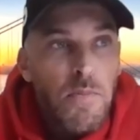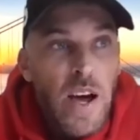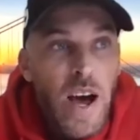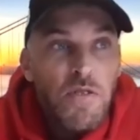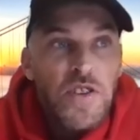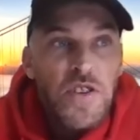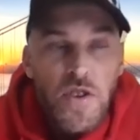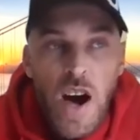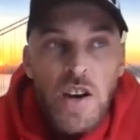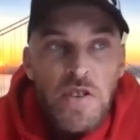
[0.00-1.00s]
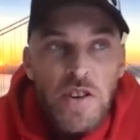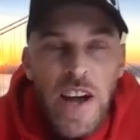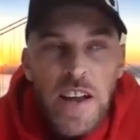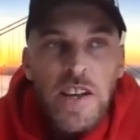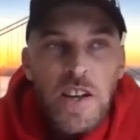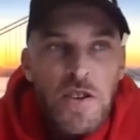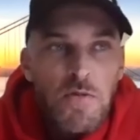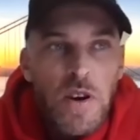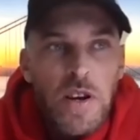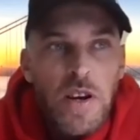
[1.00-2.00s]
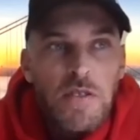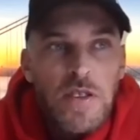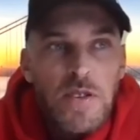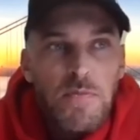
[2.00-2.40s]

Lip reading: how strong you're getting in your workouts,